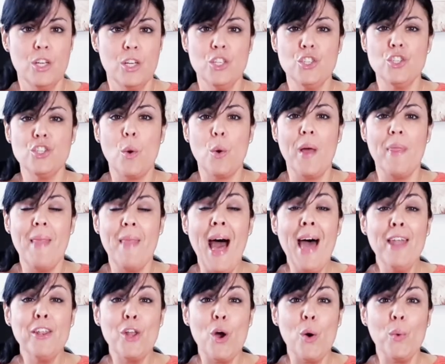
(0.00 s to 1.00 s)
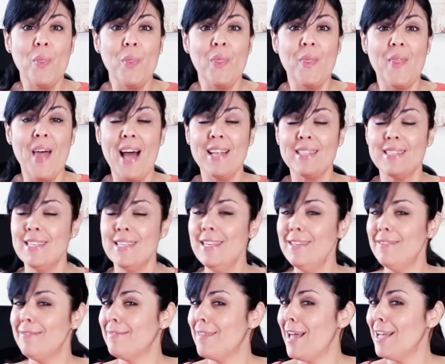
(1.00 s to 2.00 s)
So on that note, that's
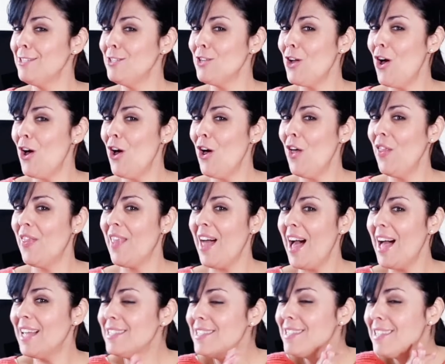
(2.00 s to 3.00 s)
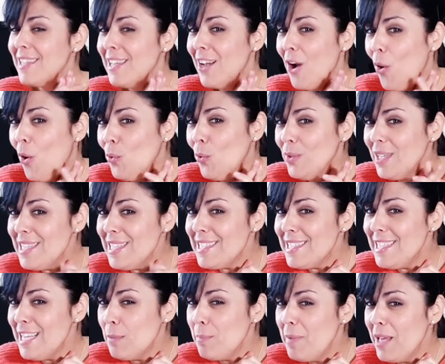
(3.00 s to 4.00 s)
it. That's all. That's the only
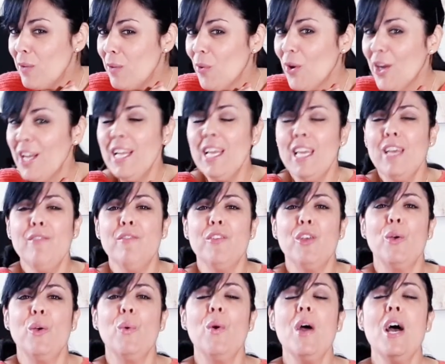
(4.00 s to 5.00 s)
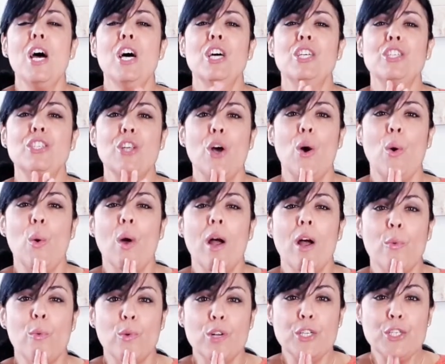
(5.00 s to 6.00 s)
sneak peek we're going to give you. So
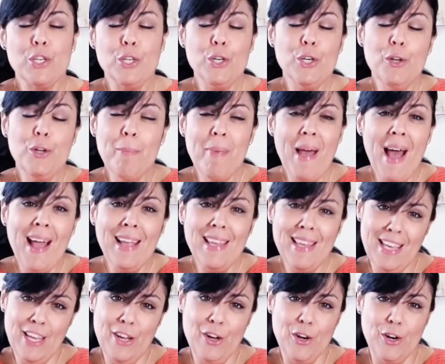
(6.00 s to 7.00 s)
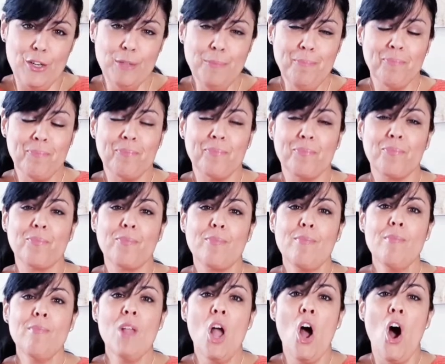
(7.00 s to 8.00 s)
return back here
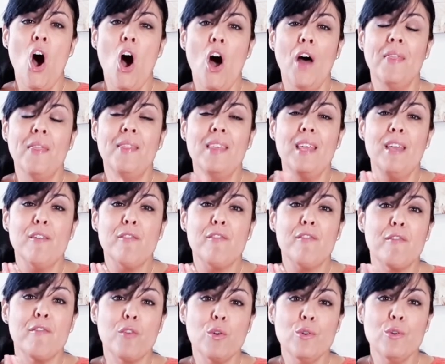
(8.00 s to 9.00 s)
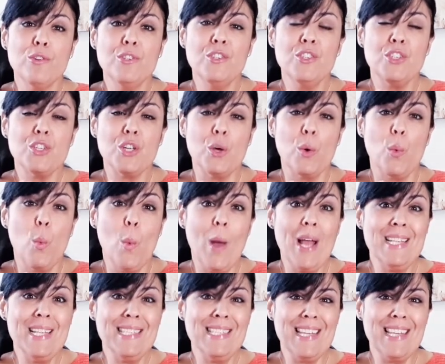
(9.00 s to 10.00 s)
on the first
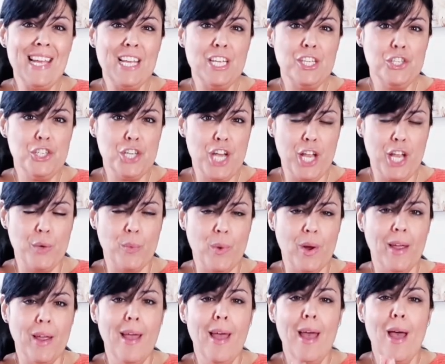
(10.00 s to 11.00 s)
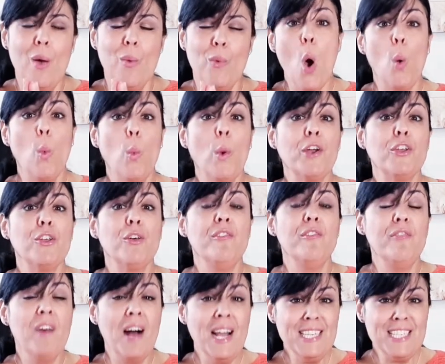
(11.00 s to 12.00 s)
Wednesday in January, where you'll
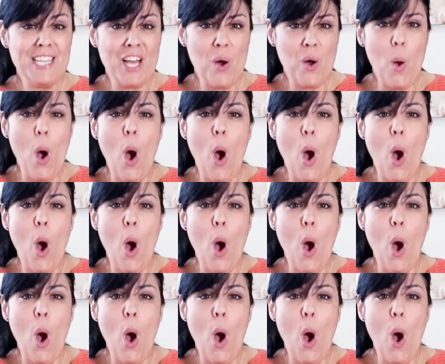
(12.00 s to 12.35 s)
find out